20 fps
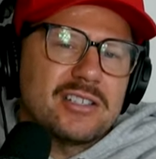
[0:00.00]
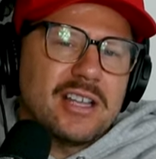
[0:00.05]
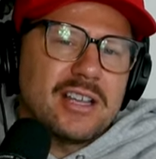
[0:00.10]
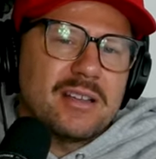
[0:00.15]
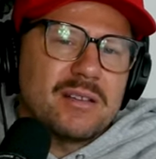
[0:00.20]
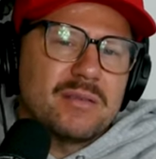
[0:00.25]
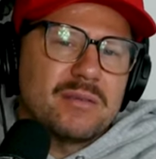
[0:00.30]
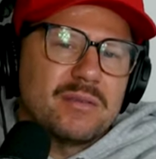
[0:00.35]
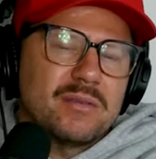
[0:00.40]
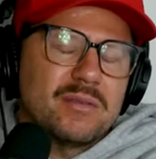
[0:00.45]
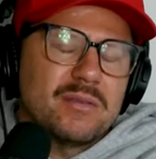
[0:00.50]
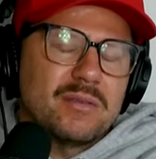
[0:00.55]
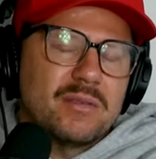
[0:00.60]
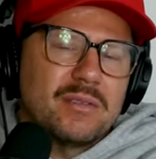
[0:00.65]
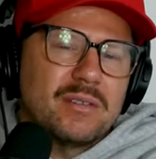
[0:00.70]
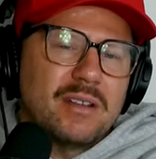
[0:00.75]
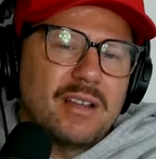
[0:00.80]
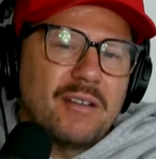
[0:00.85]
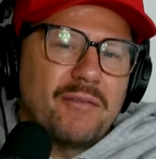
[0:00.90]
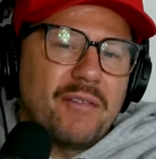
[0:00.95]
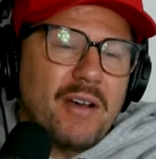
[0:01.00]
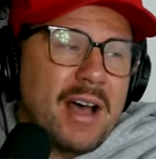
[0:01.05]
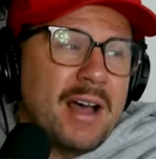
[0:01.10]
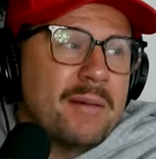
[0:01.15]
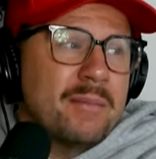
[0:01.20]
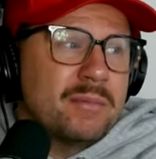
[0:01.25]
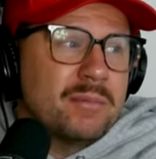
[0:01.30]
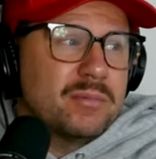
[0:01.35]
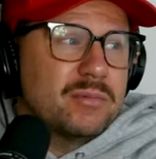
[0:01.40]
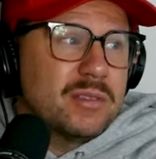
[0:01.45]
Like, if
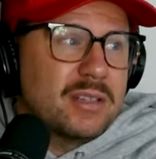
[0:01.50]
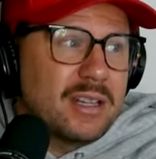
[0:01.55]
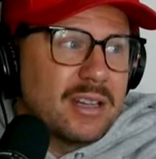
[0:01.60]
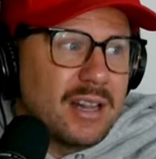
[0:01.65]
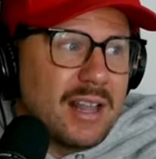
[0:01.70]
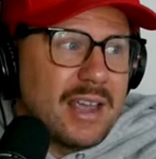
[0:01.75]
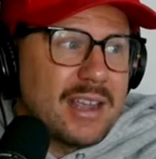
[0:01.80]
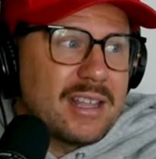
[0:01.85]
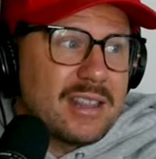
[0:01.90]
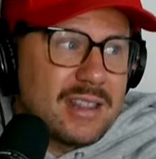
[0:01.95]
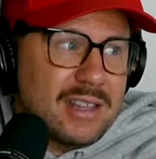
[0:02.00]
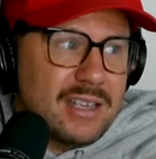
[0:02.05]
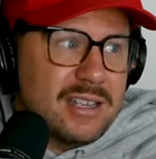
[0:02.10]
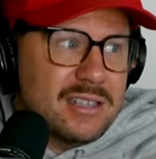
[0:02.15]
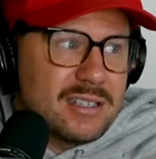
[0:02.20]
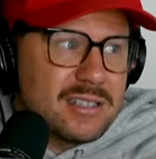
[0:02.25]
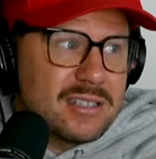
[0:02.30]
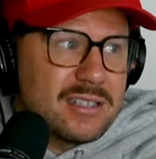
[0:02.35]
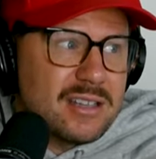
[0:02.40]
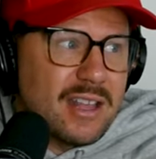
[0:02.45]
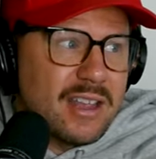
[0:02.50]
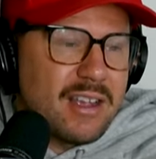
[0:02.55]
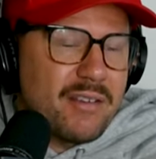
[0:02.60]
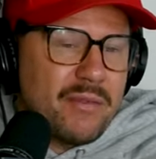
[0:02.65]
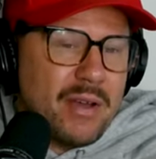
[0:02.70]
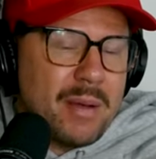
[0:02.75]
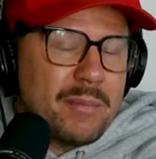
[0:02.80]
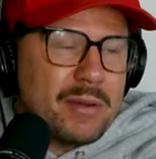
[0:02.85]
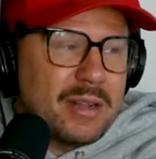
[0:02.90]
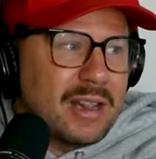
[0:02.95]
I'm like this, like if
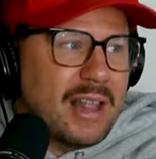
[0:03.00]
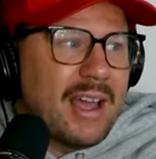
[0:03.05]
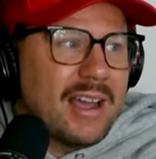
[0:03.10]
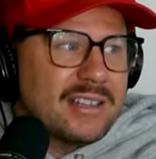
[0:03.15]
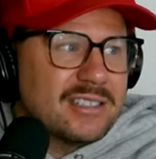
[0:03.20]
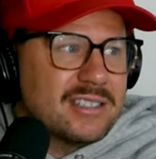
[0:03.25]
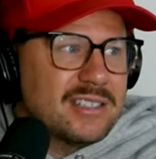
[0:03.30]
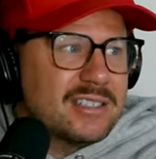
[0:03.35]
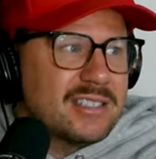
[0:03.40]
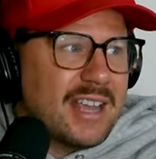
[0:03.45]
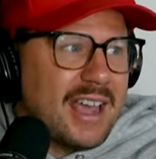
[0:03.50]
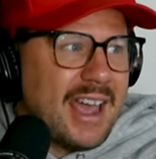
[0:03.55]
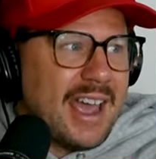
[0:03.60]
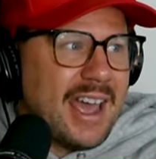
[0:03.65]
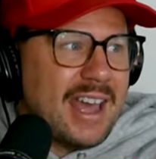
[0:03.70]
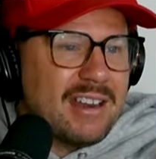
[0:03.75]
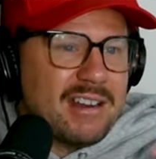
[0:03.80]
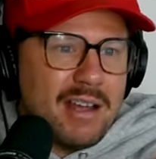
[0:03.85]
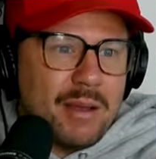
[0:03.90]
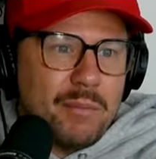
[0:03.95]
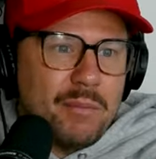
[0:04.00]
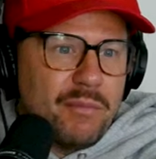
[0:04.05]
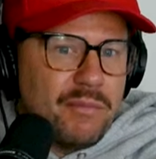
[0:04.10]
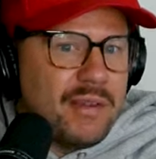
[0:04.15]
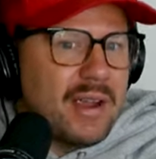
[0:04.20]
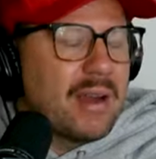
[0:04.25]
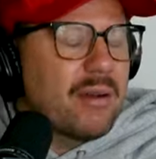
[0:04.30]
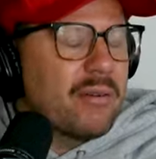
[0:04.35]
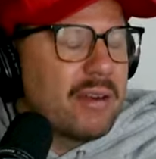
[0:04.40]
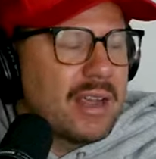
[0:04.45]
I'm glasses, hat, I'm
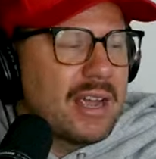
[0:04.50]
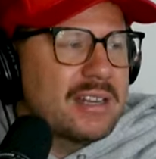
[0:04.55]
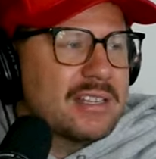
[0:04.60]
very